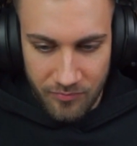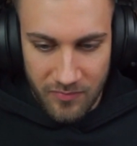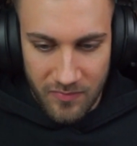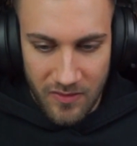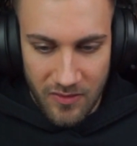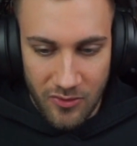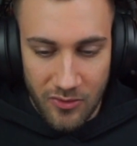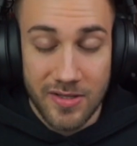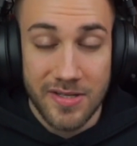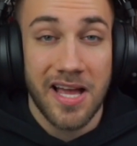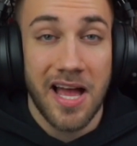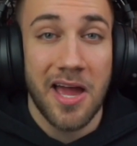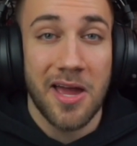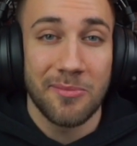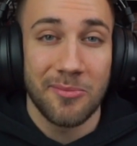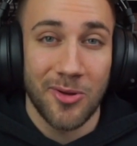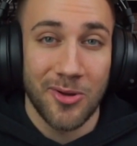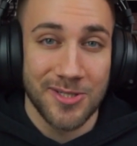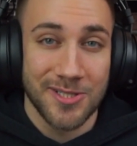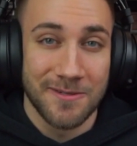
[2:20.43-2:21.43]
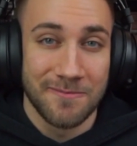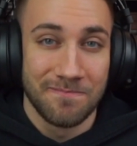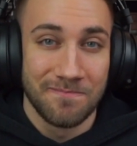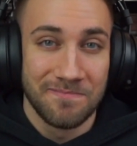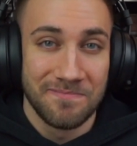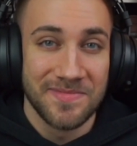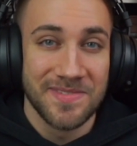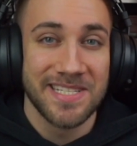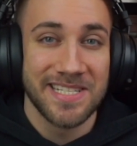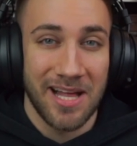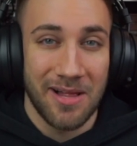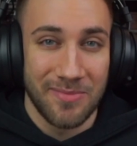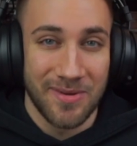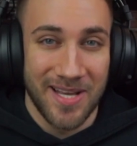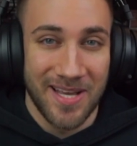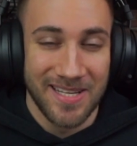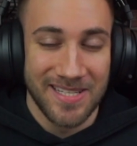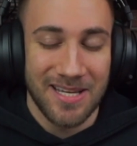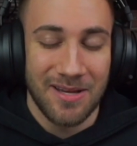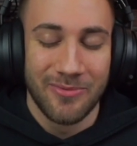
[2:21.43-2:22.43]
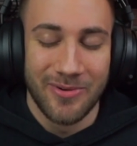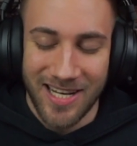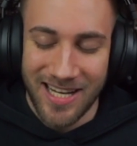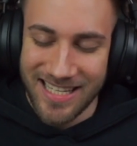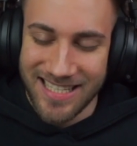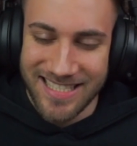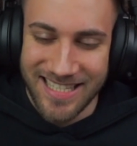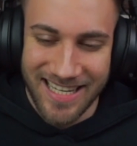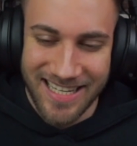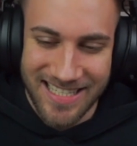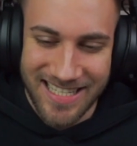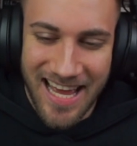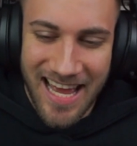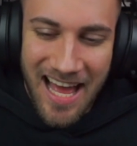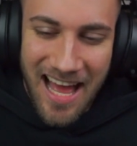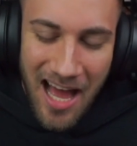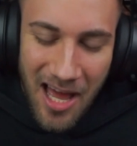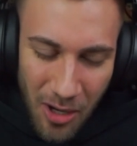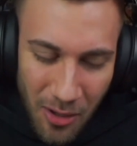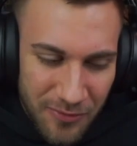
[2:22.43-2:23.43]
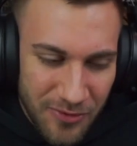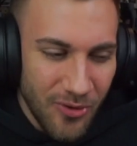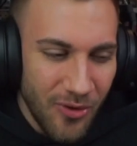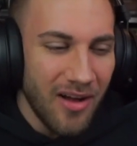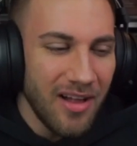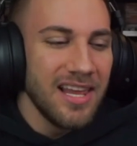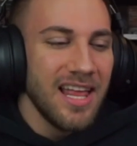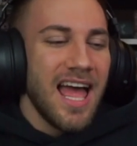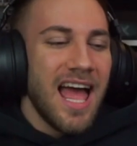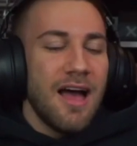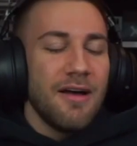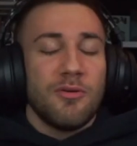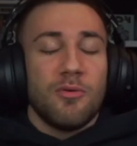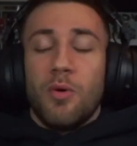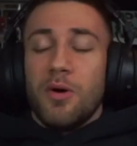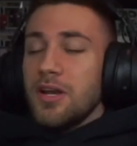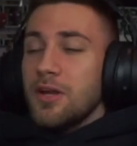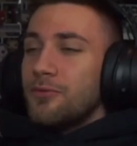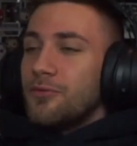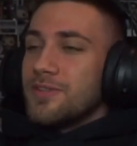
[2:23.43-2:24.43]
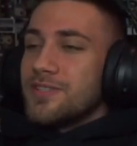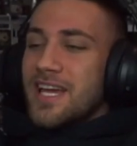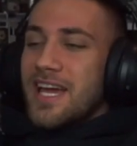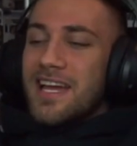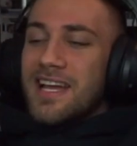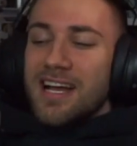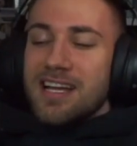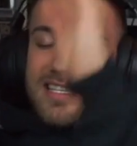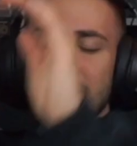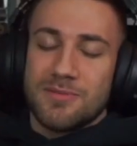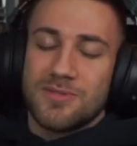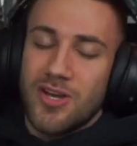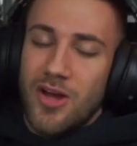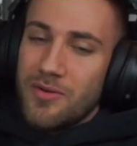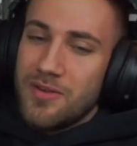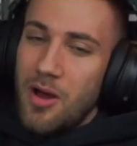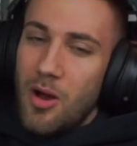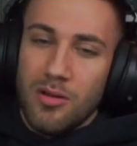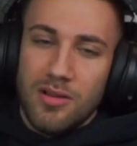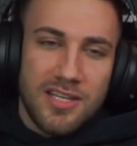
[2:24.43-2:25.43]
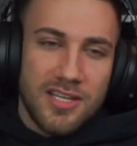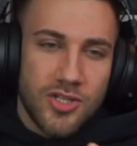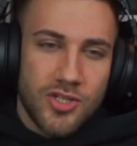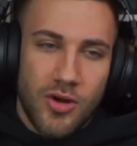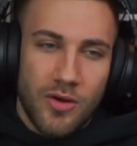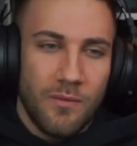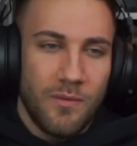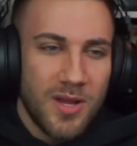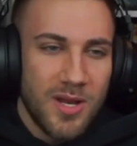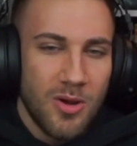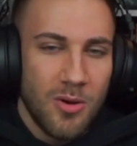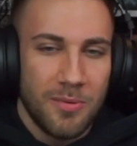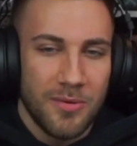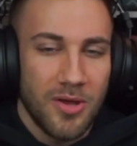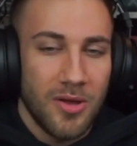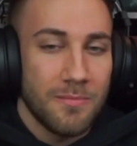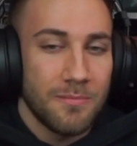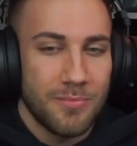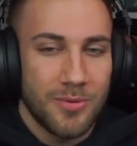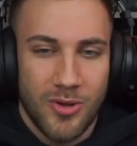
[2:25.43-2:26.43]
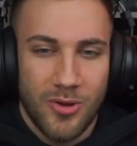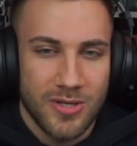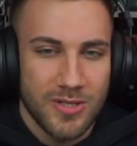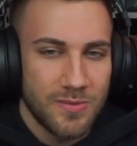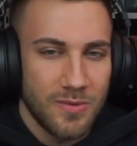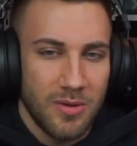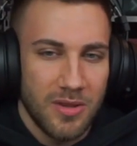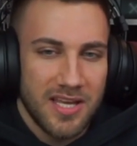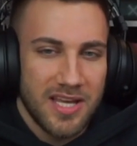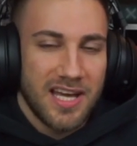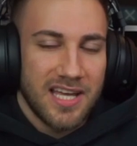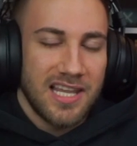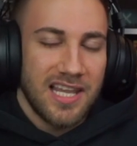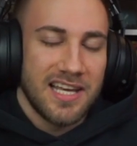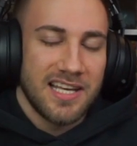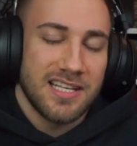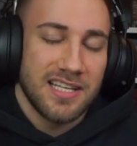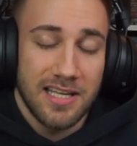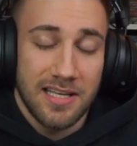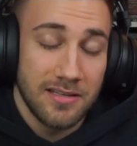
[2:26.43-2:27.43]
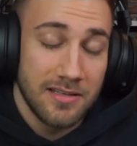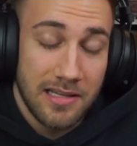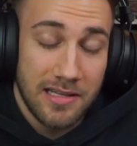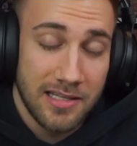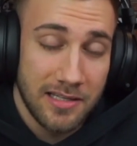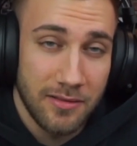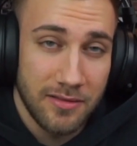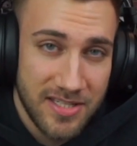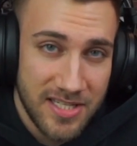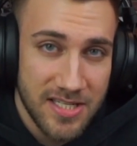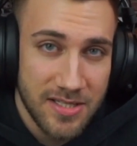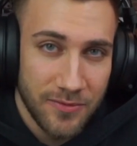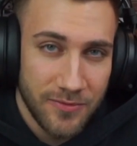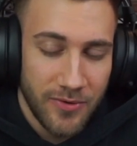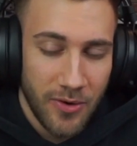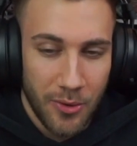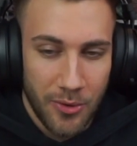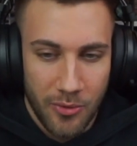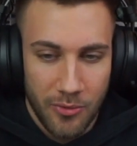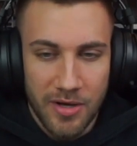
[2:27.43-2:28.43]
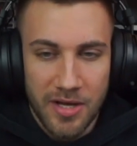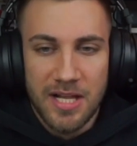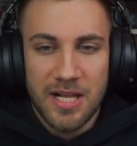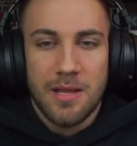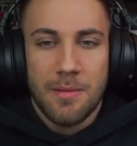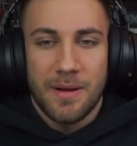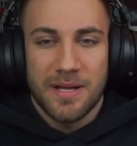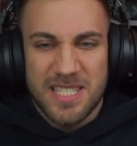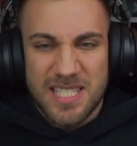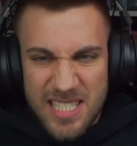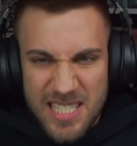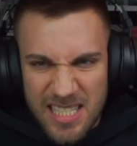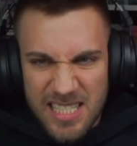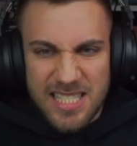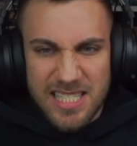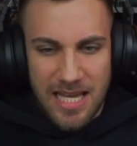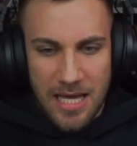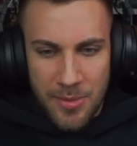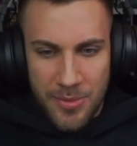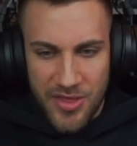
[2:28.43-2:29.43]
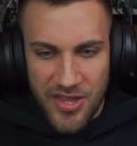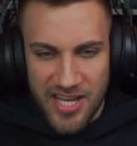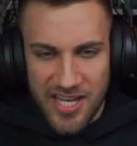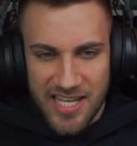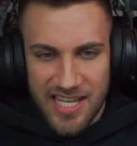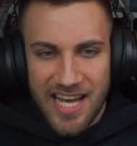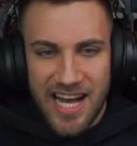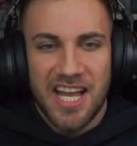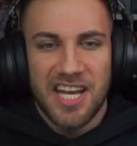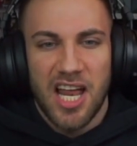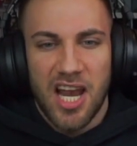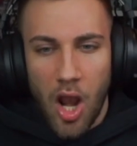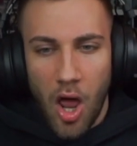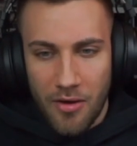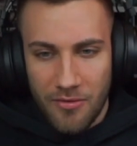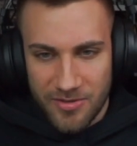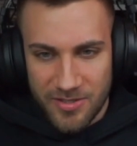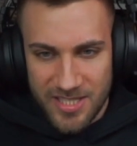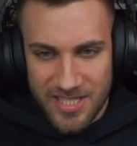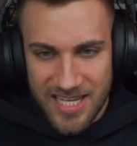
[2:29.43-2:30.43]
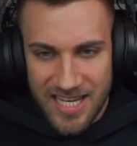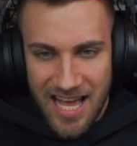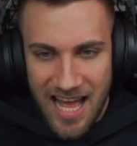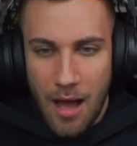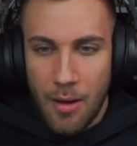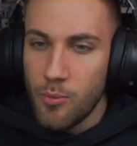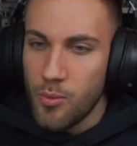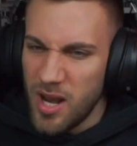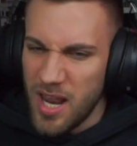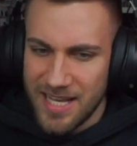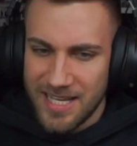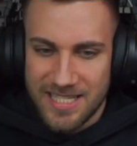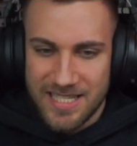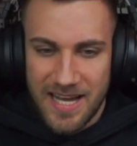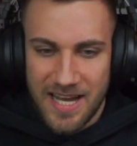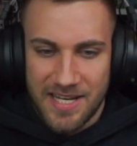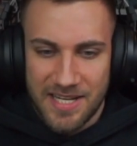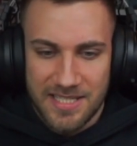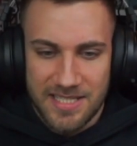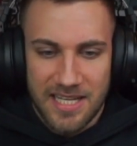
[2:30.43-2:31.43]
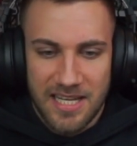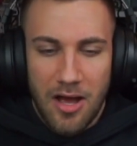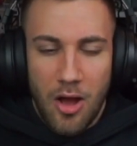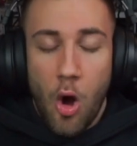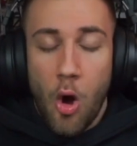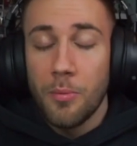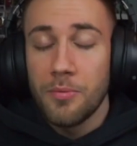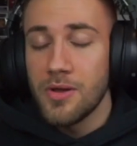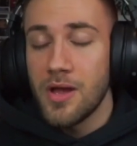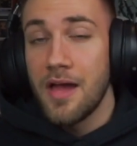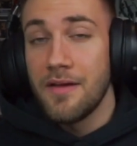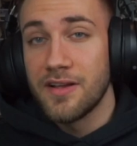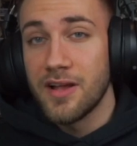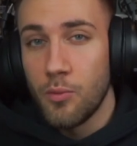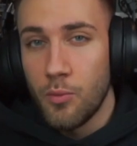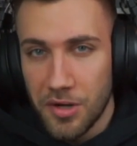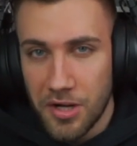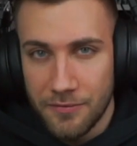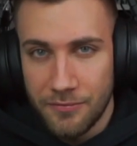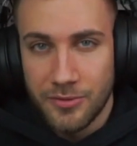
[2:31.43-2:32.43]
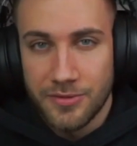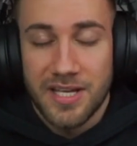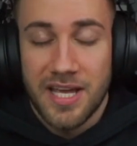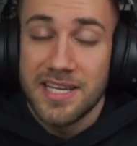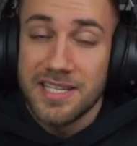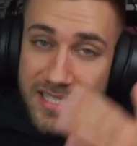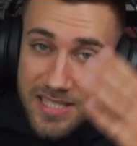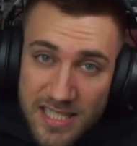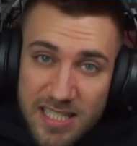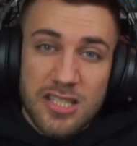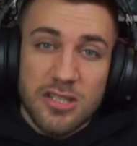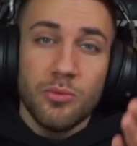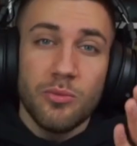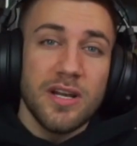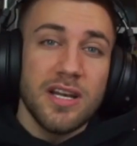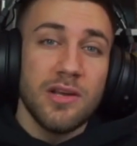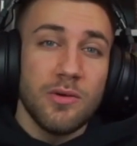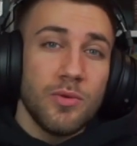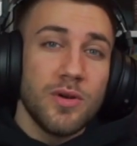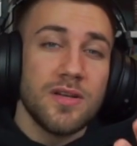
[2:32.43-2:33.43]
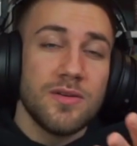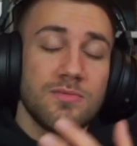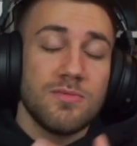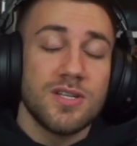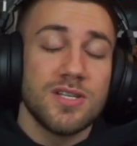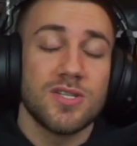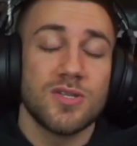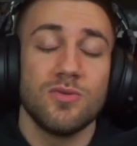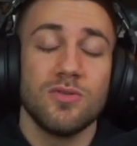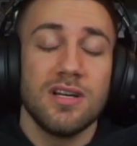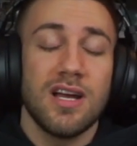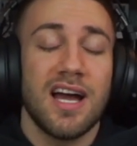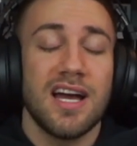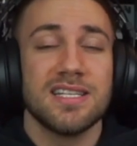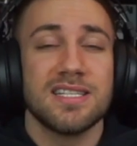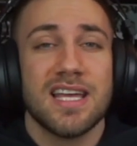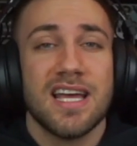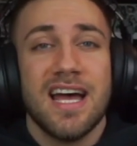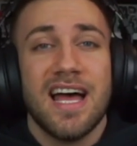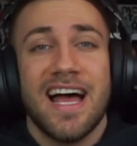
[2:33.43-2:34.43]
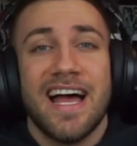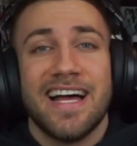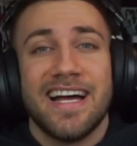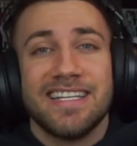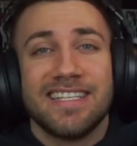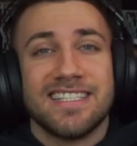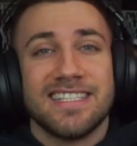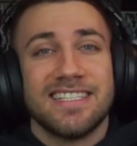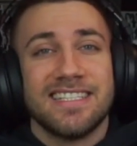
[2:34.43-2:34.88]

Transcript: Because I am not. Tell me, guys. I'm really excited. I love you all. Have a wonderful day, guys. I'm sorry, only a short video because we only got like a little teaser photo, but still something, and I love it. I'm really excited. Hope you're having a wonderful day. See you really, really, really soon, guys, and